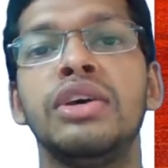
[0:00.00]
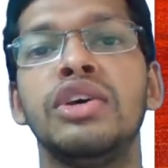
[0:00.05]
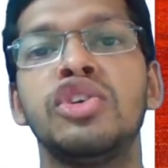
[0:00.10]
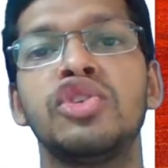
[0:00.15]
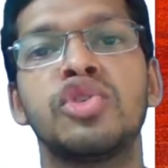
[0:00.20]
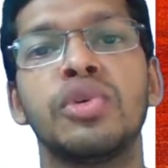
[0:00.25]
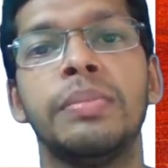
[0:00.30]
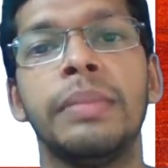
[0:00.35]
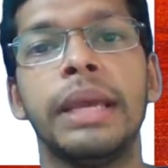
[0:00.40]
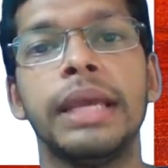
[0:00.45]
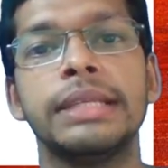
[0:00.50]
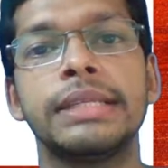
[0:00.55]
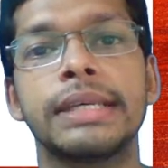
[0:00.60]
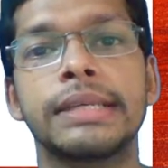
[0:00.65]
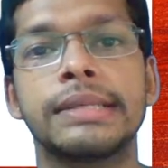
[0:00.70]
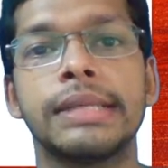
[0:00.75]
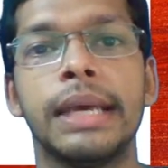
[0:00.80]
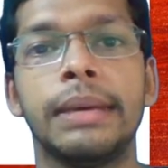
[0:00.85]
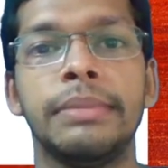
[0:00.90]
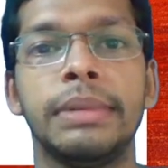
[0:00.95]
So mains
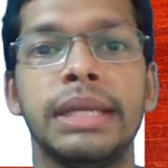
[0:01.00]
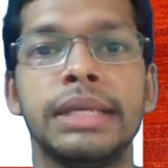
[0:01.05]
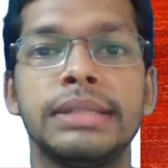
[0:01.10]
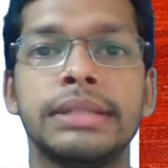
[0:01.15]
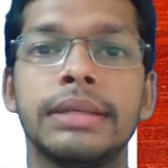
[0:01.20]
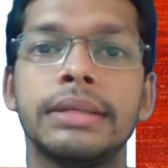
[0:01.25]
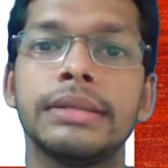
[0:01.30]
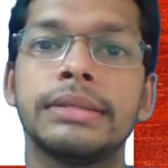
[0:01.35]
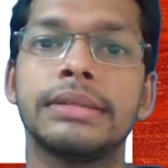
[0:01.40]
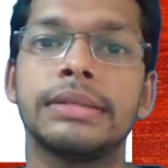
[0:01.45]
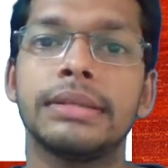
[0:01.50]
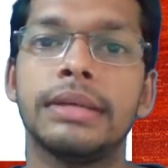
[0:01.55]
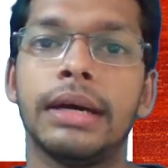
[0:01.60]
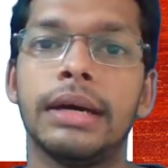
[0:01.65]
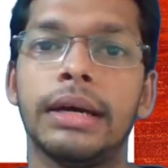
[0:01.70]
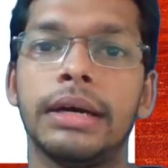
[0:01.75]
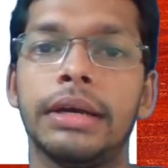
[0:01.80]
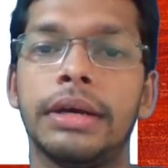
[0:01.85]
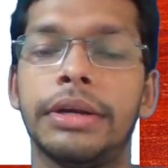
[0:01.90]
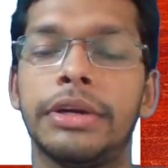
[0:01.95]
examination is
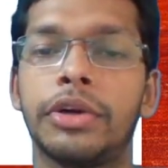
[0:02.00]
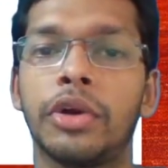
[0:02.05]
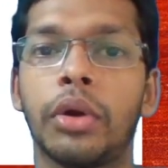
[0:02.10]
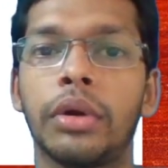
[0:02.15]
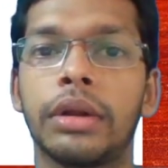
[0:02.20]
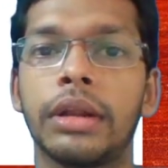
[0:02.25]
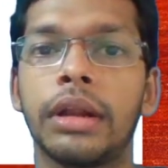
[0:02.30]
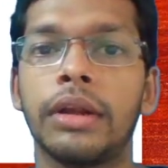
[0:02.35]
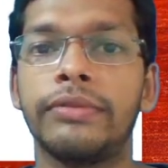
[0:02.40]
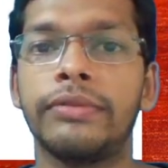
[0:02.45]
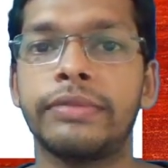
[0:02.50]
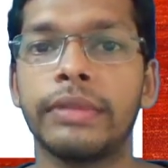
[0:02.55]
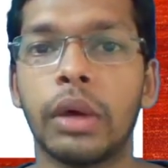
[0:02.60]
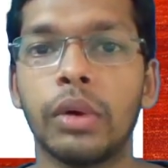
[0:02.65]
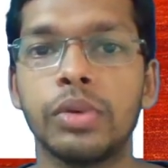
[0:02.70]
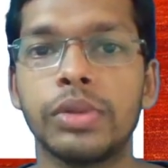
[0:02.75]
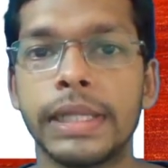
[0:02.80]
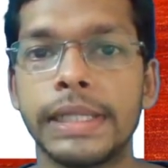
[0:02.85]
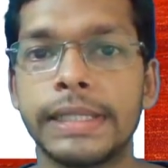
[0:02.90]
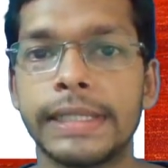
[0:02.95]
a total of
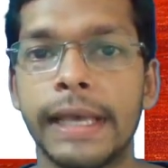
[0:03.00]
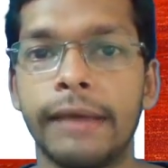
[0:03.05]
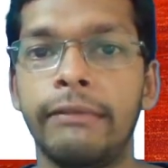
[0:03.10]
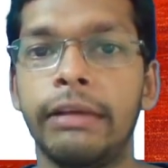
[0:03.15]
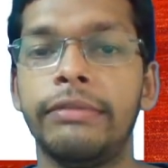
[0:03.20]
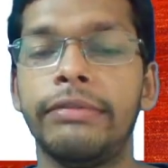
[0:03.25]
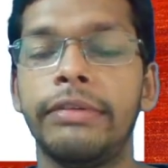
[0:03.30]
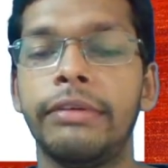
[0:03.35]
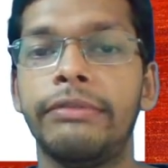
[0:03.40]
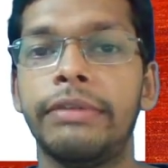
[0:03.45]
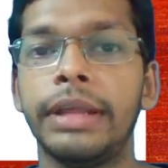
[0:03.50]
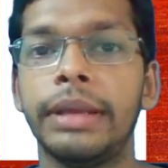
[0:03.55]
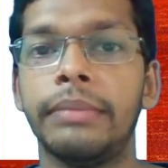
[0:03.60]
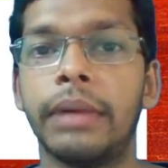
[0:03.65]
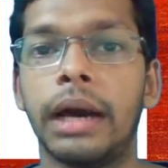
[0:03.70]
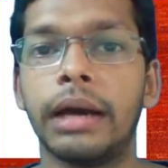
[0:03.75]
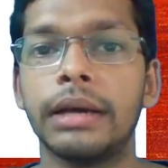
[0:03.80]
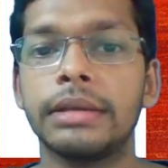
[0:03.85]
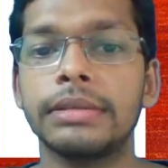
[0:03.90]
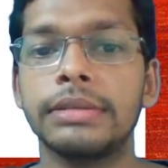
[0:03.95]
1750
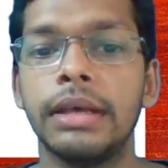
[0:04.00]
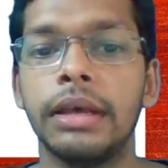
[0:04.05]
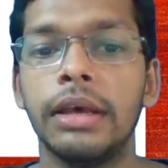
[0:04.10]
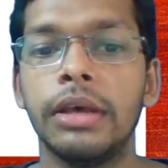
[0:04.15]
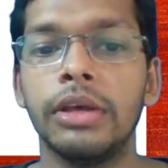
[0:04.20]
marks.